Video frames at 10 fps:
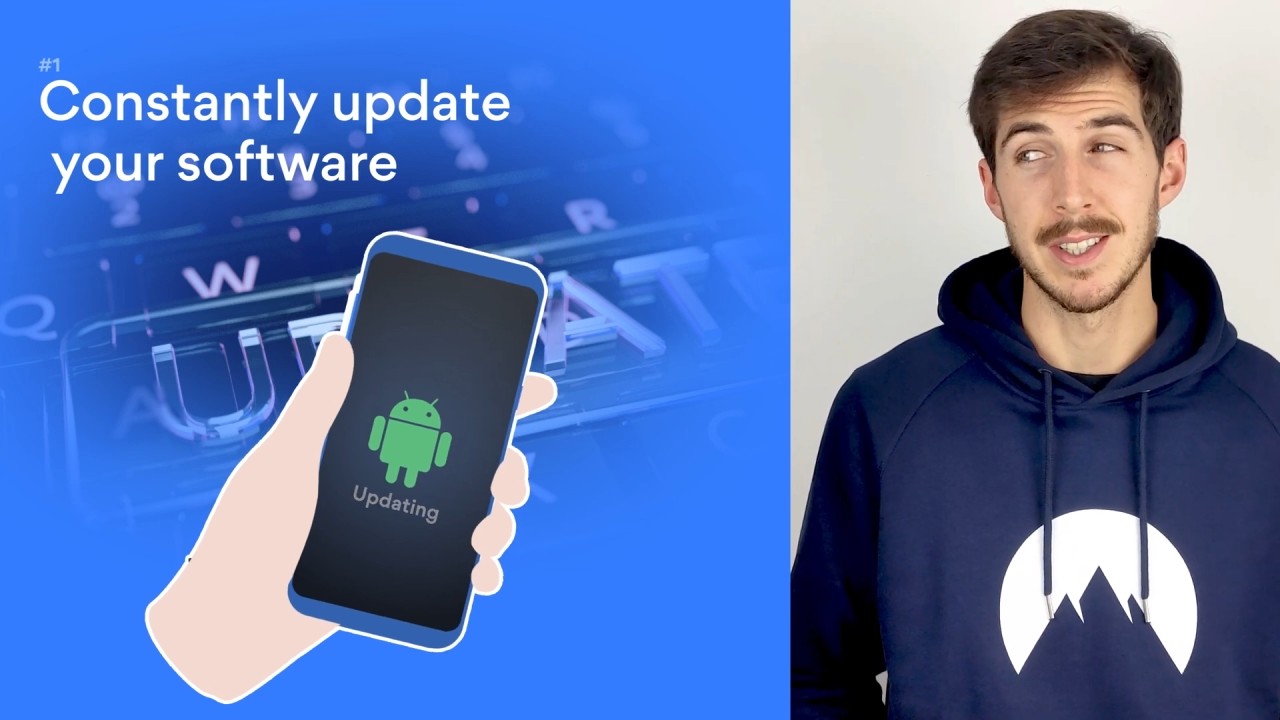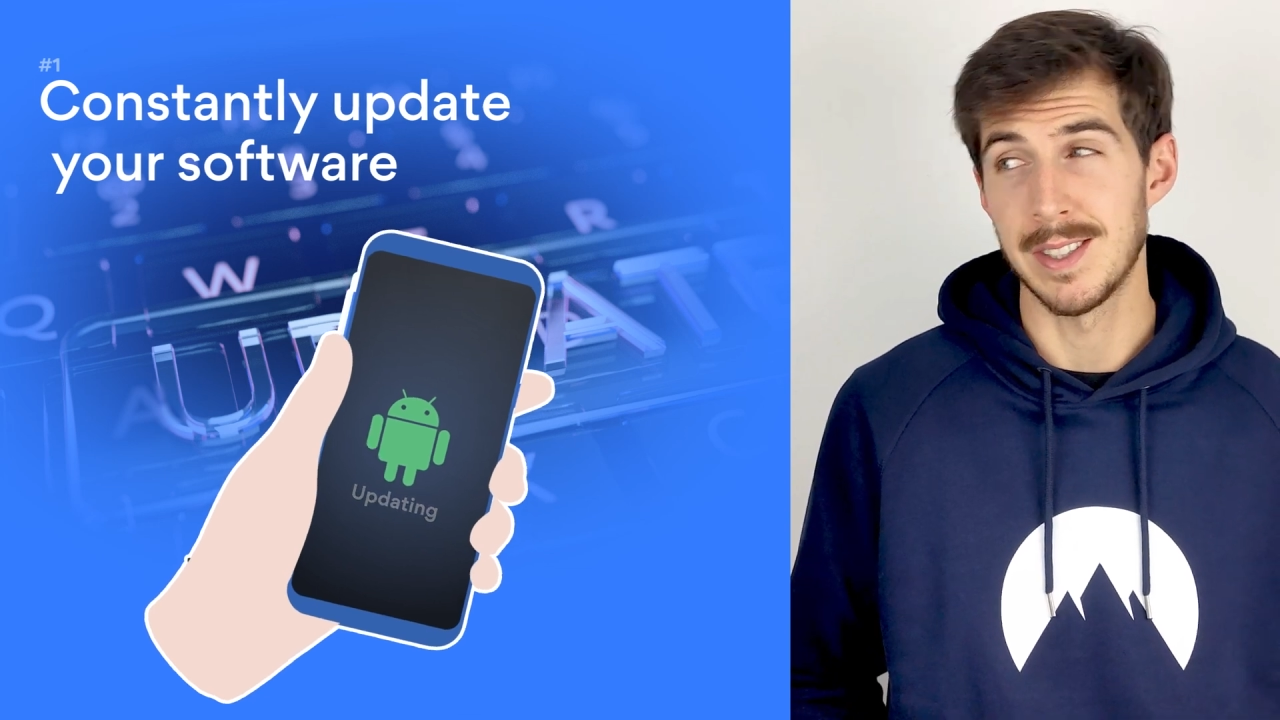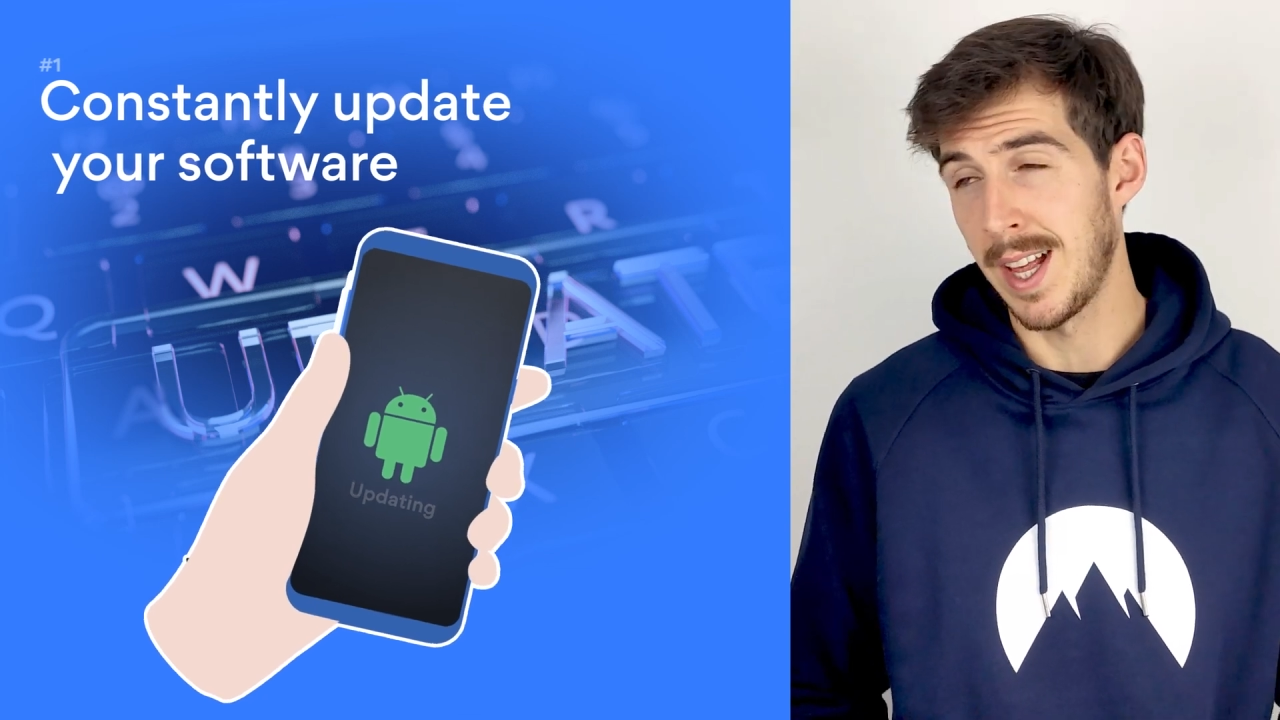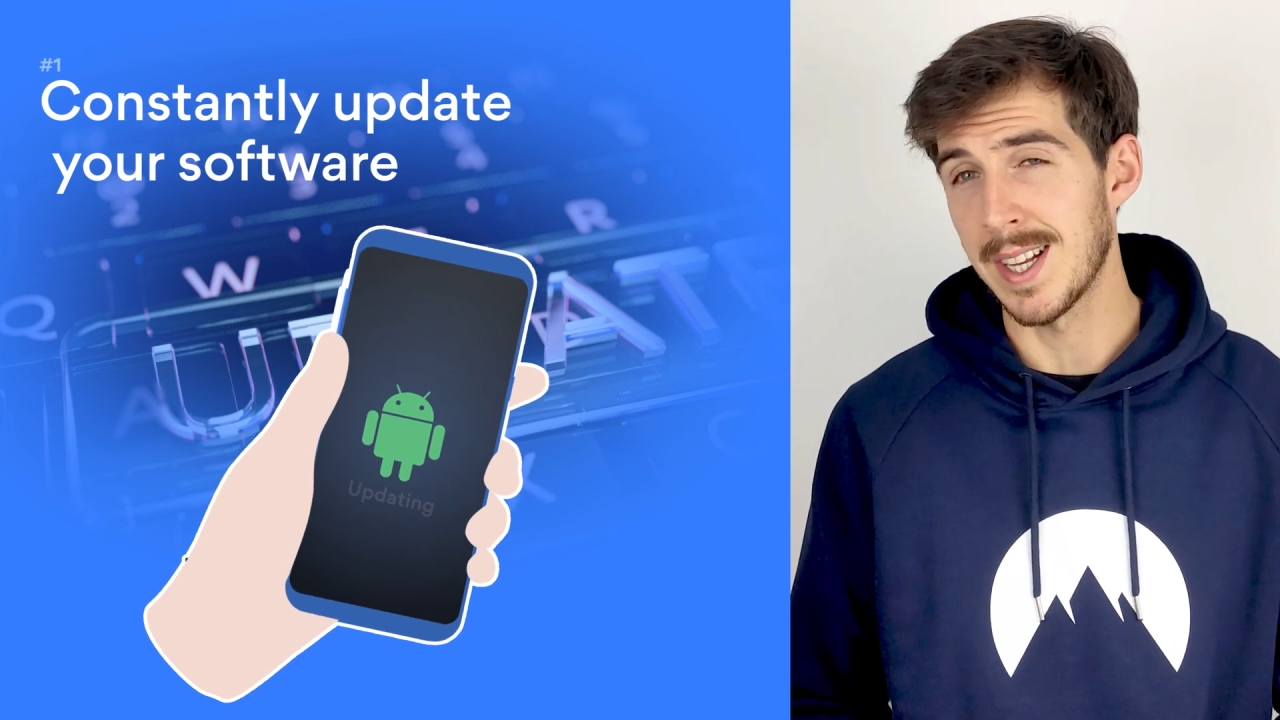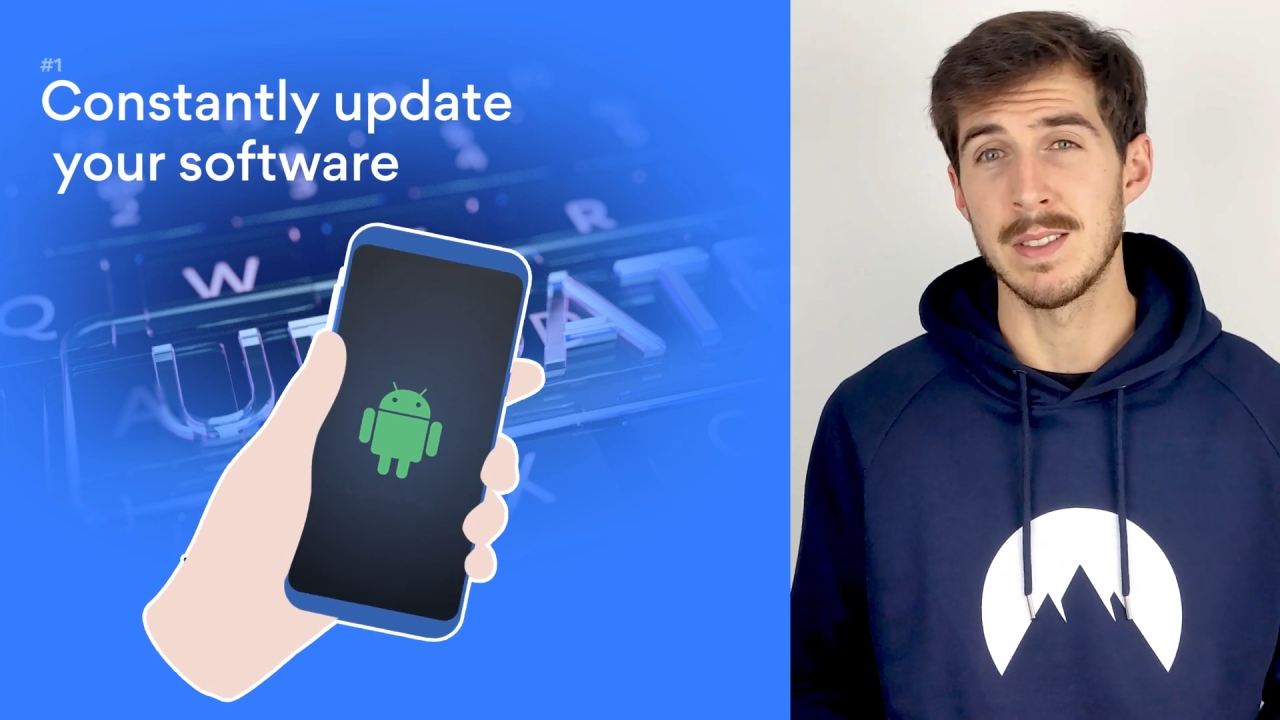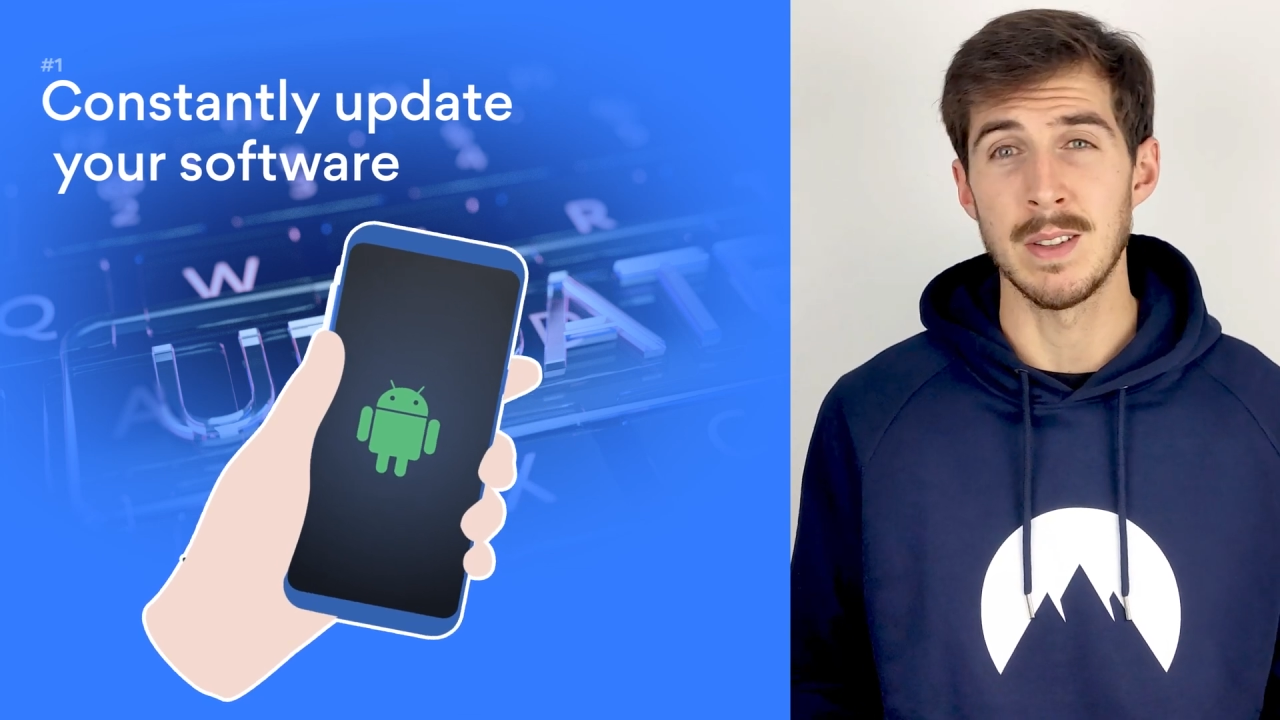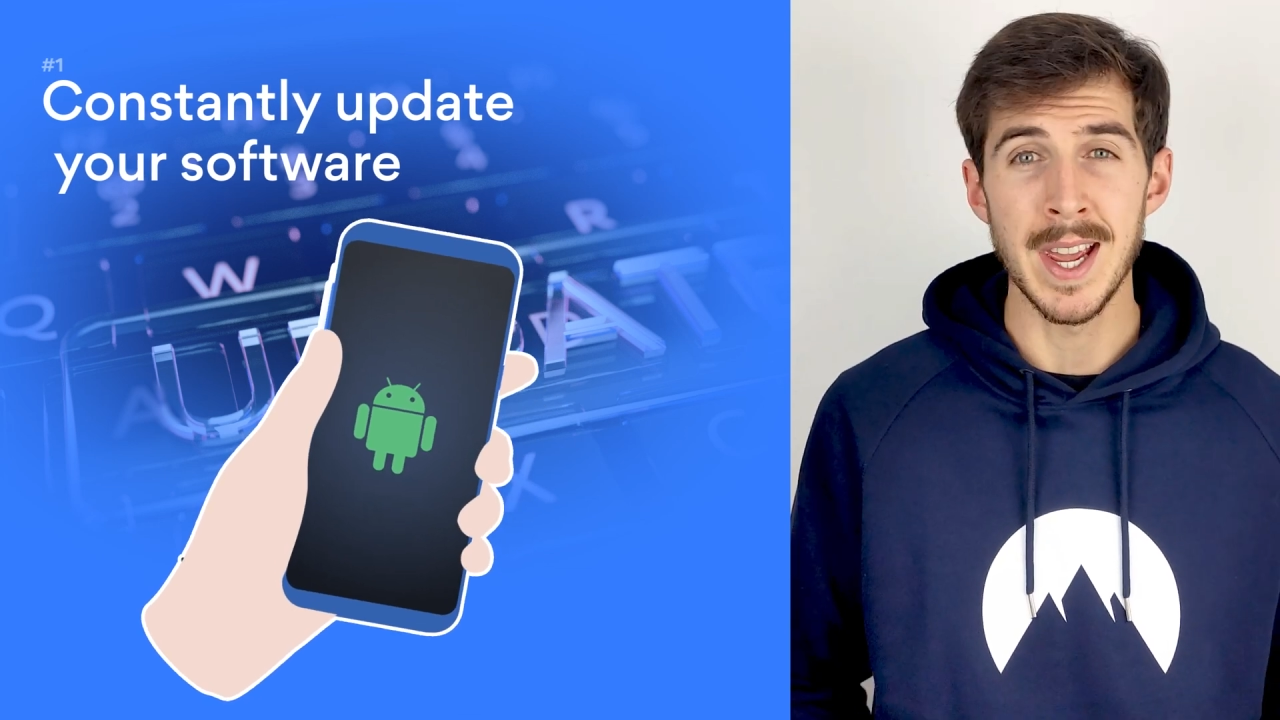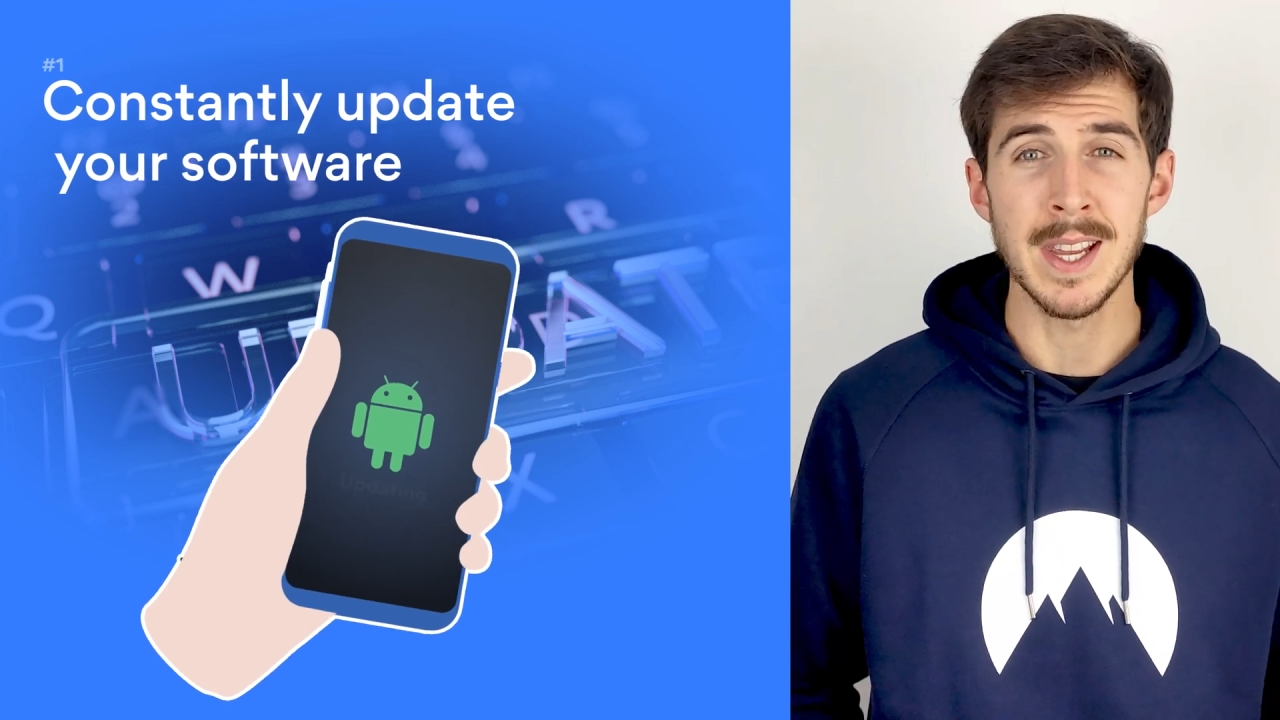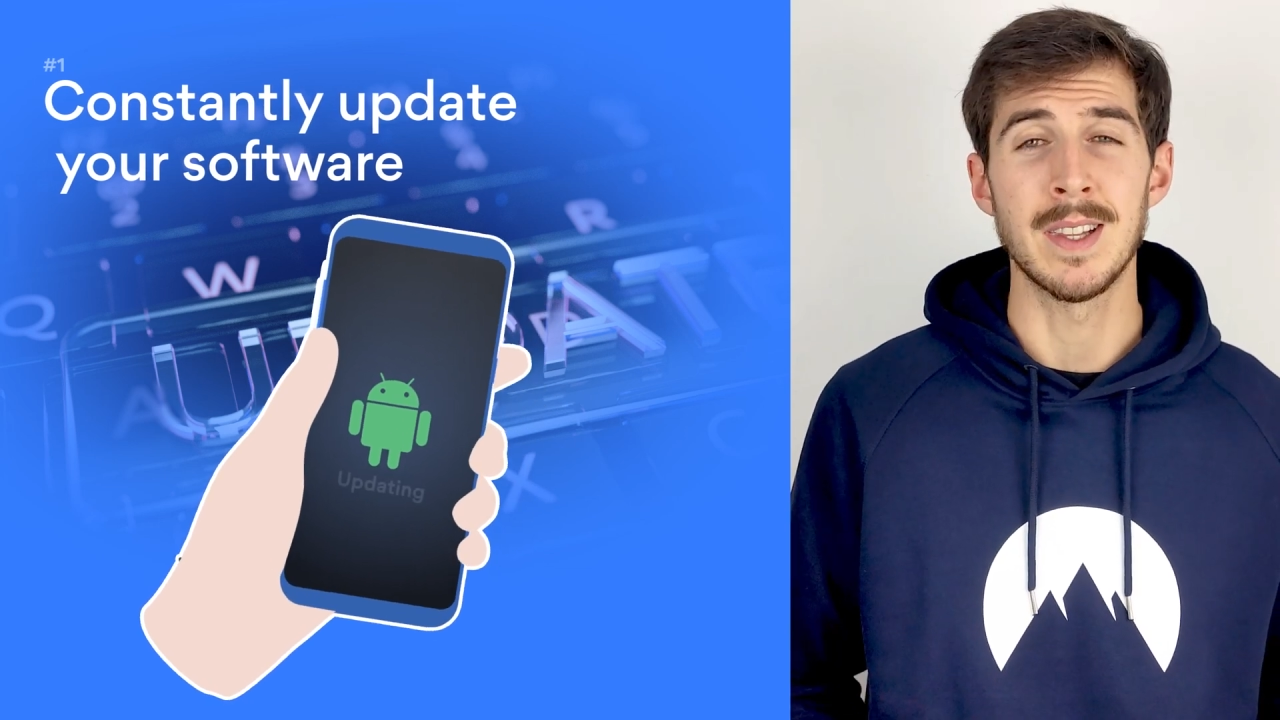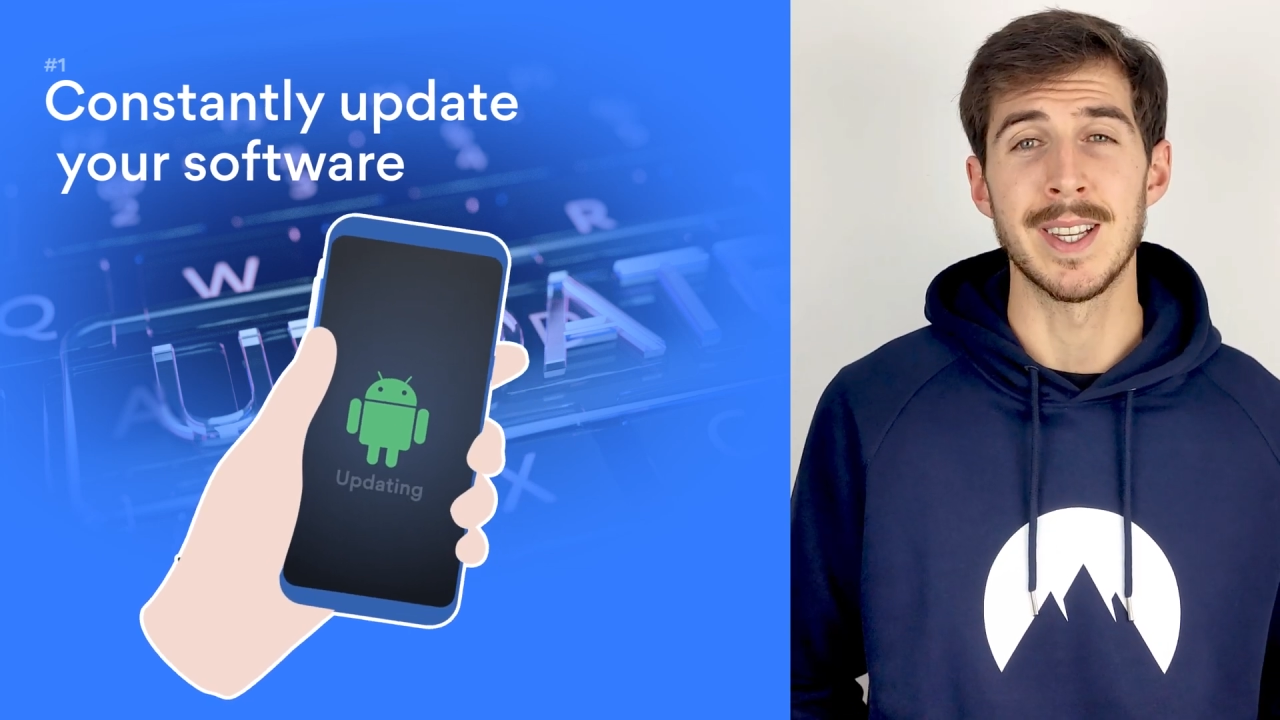it's less
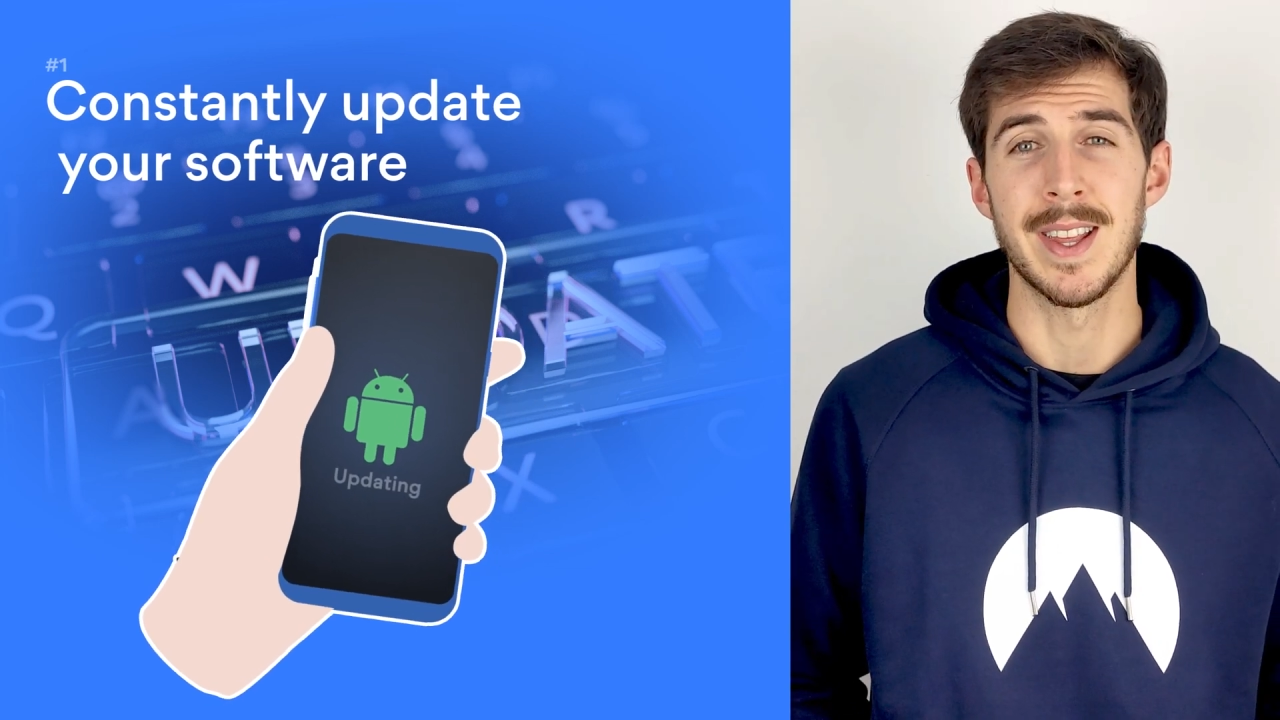likely